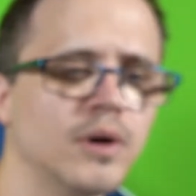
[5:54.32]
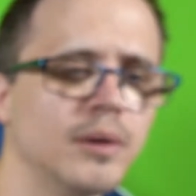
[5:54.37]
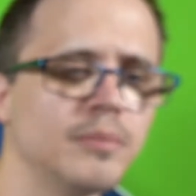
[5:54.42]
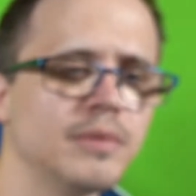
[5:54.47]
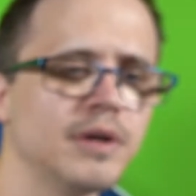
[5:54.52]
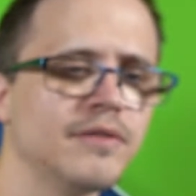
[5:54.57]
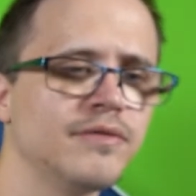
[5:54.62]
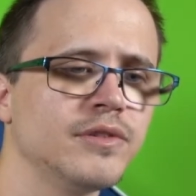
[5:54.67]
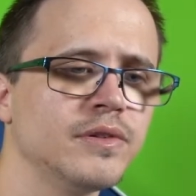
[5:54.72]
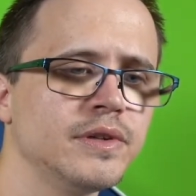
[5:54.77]
I'm
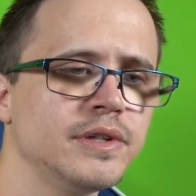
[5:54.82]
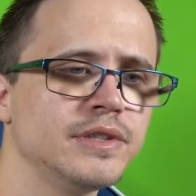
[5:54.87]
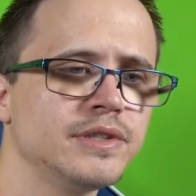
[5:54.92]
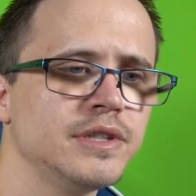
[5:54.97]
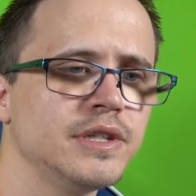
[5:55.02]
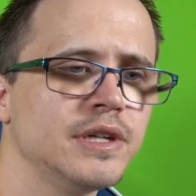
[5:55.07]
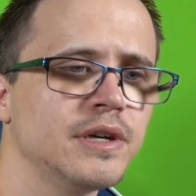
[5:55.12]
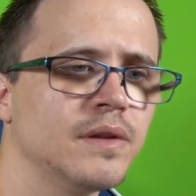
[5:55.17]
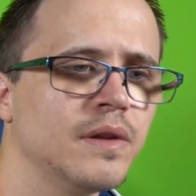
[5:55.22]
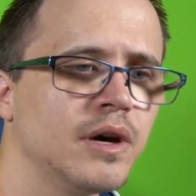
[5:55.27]
definitely
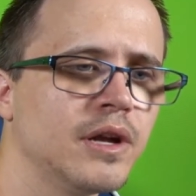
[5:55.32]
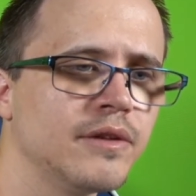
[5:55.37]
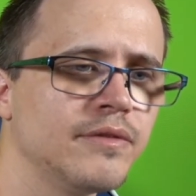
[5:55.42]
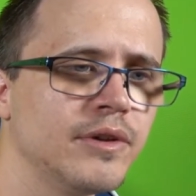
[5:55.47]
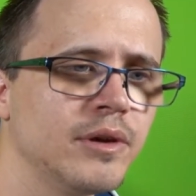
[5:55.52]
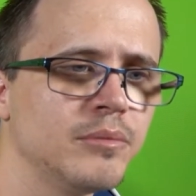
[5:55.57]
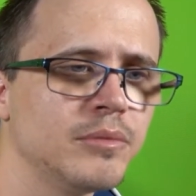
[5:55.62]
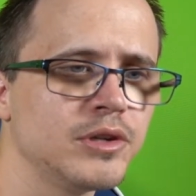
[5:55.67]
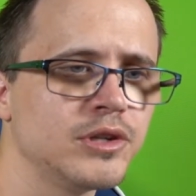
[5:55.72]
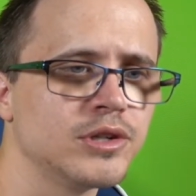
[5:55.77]
seeing a lot of
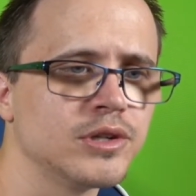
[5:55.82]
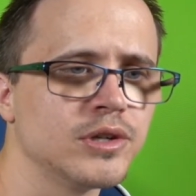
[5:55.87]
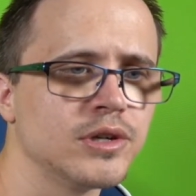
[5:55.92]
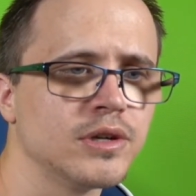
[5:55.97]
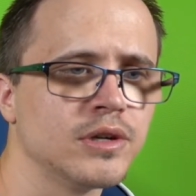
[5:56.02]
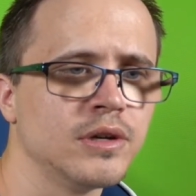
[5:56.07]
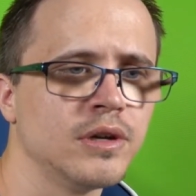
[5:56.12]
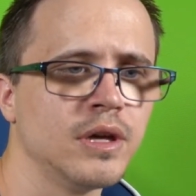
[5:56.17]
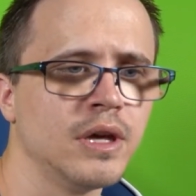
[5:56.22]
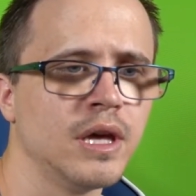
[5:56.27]

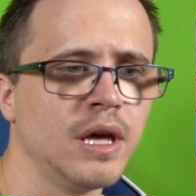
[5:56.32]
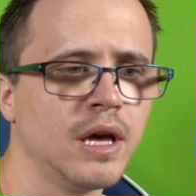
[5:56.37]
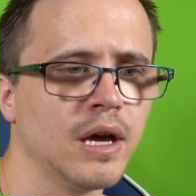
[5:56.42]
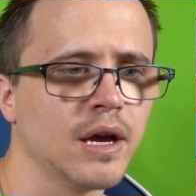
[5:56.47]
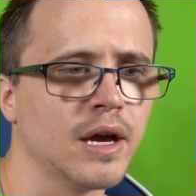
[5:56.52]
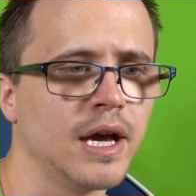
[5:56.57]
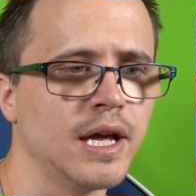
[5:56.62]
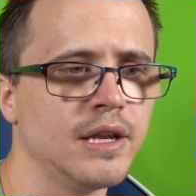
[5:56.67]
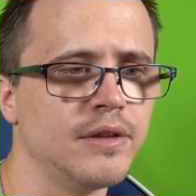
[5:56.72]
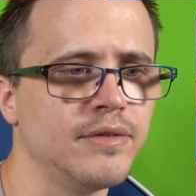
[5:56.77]
immature
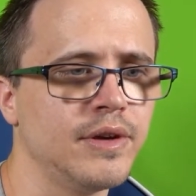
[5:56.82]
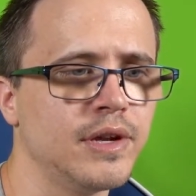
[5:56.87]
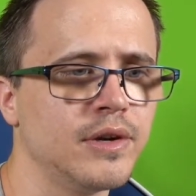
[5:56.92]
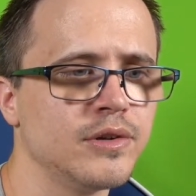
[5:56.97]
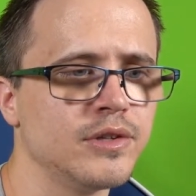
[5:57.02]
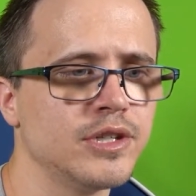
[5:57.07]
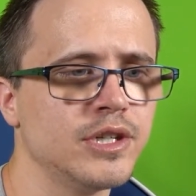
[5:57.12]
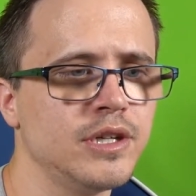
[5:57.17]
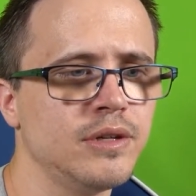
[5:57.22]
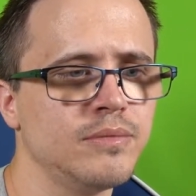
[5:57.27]
kind of
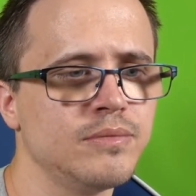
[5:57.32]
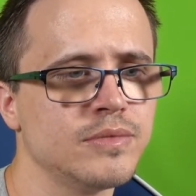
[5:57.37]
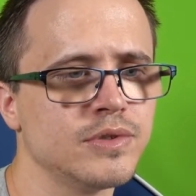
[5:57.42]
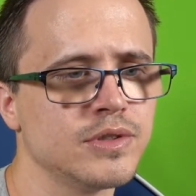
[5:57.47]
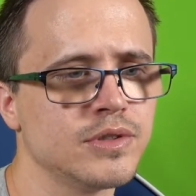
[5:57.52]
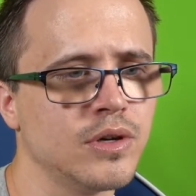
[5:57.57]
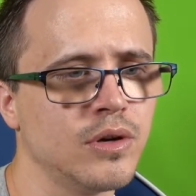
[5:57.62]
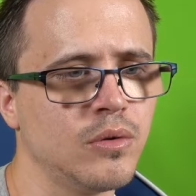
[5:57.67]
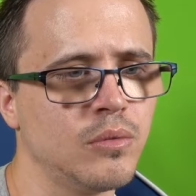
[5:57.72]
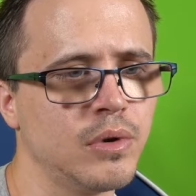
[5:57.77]
energy.
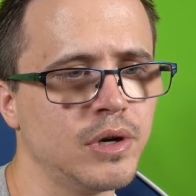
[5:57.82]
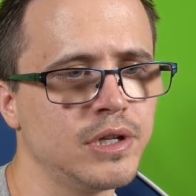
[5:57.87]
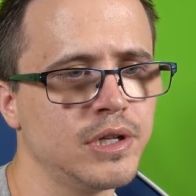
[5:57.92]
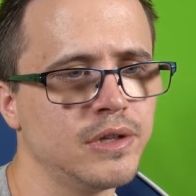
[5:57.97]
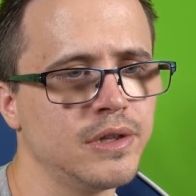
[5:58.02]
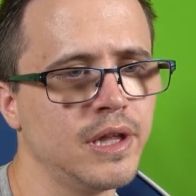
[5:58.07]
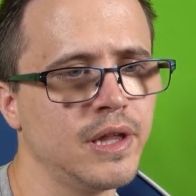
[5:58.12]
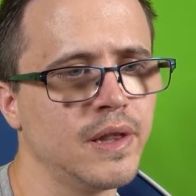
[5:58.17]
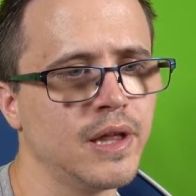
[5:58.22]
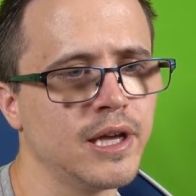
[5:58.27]
So what did
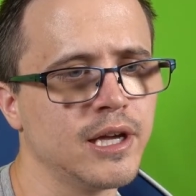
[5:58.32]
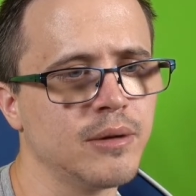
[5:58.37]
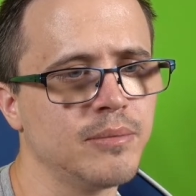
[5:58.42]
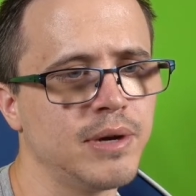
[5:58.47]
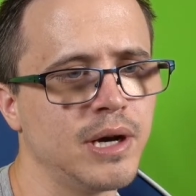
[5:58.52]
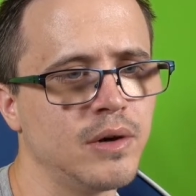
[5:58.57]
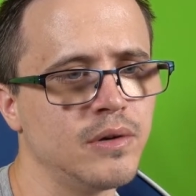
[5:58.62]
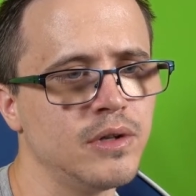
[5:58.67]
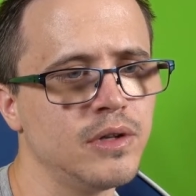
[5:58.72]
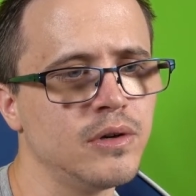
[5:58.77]
they like
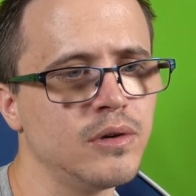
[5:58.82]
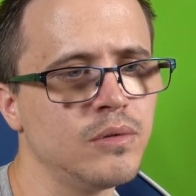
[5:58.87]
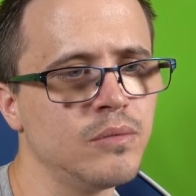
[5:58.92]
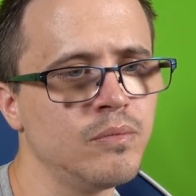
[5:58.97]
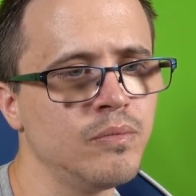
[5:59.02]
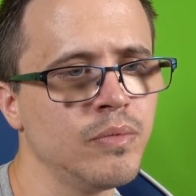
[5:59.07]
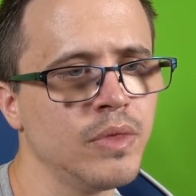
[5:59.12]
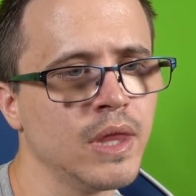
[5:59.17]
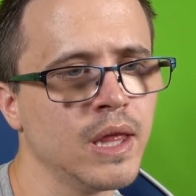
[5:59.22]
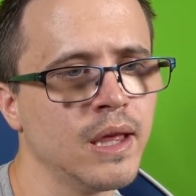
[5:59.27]
about you?
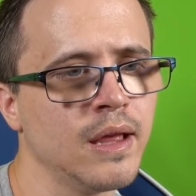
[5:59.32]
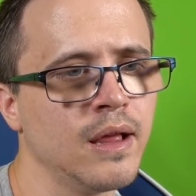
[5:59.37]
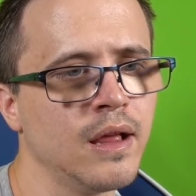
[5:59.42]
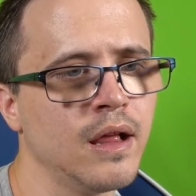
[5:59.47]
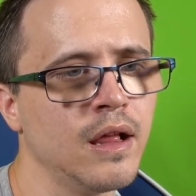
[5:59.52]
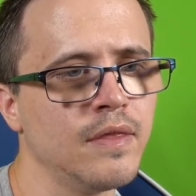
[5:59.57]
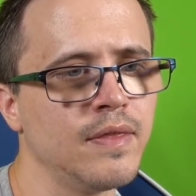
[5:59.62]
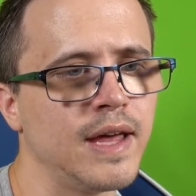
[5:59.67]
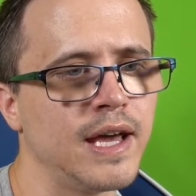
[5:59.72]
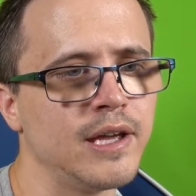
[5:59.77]

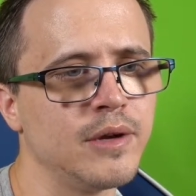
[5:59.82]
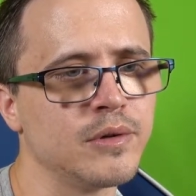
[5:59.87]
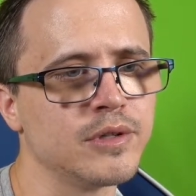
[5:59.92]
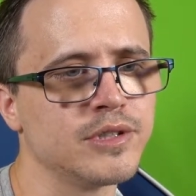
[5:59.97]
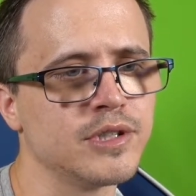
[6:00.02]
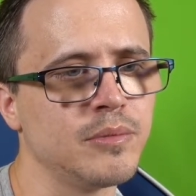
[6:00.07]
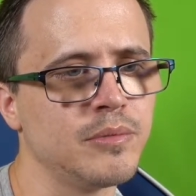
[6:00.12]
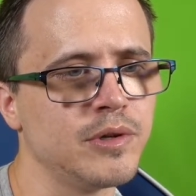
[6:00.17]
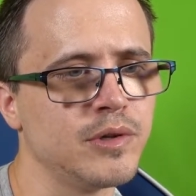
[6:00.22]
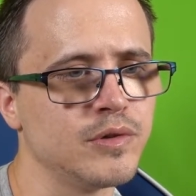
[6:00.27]
That you were
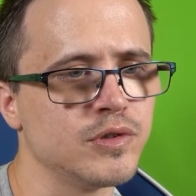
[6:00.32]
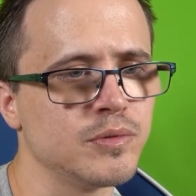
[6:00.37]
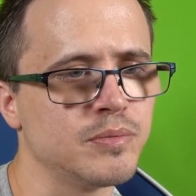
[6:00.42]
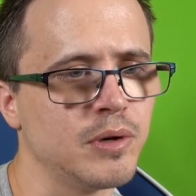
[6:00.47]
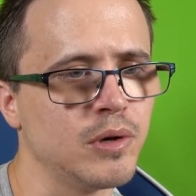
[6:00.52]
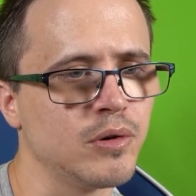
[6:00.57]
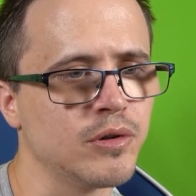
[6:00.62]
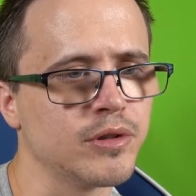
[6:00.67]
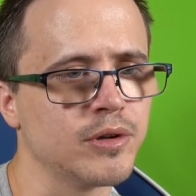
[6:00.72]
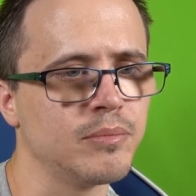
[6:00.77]
someone who
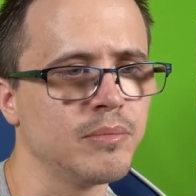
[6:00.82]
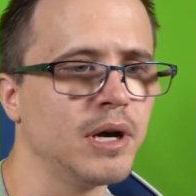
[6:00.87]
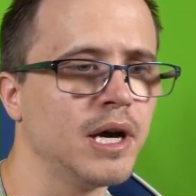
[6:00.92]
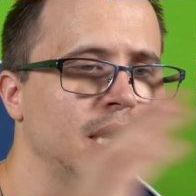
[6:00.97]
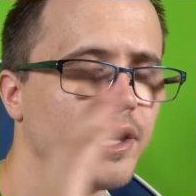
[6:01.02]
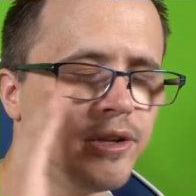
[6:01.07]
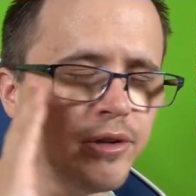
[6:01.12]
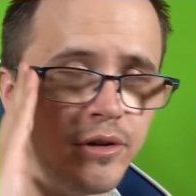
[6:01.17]
spoke their mind.